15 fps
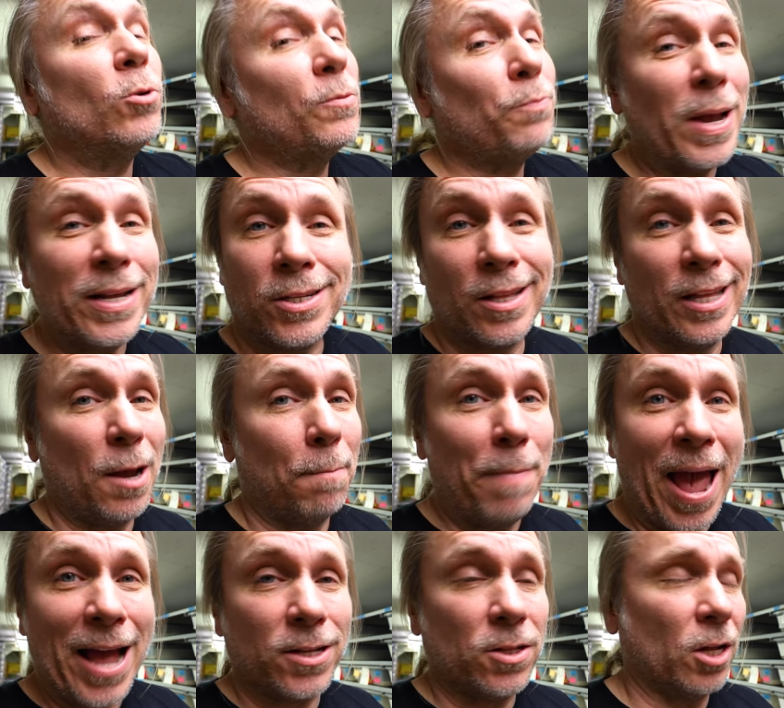it was basically a
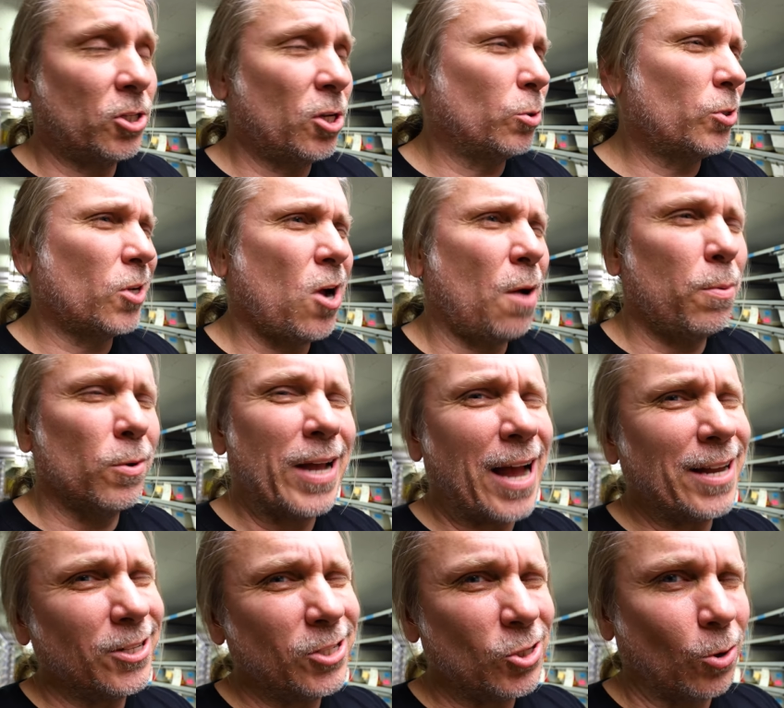bad clutch. There was a couple
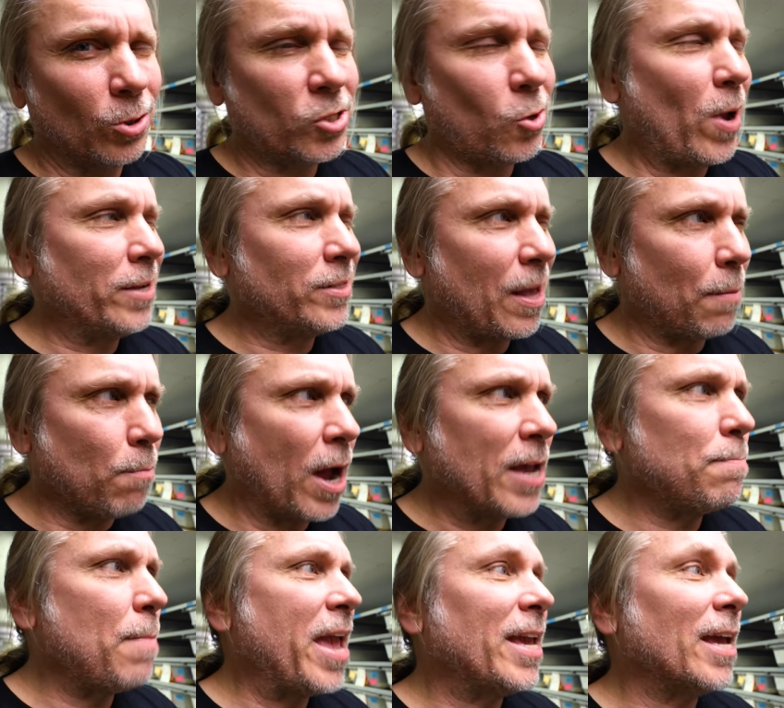kind of so-so eggs that
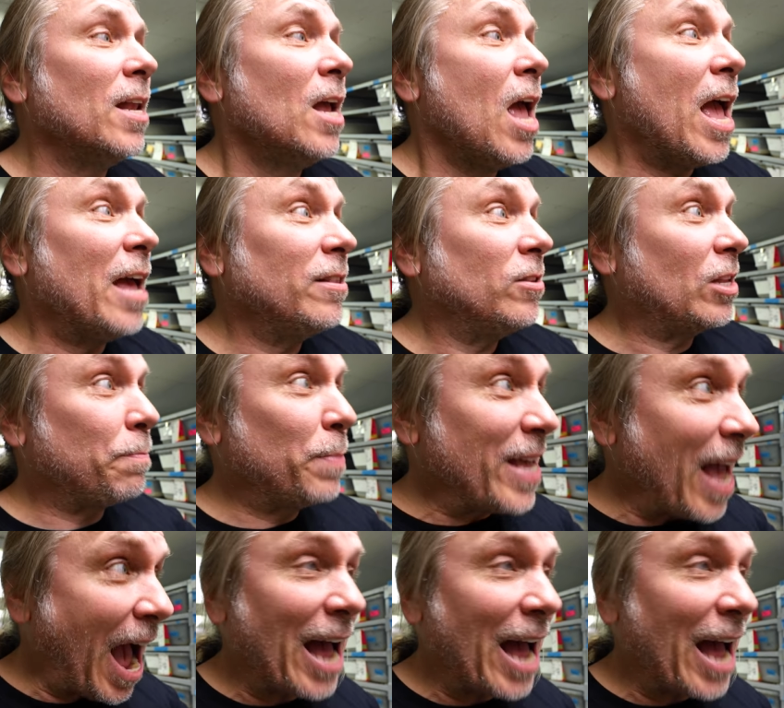might make it, and to be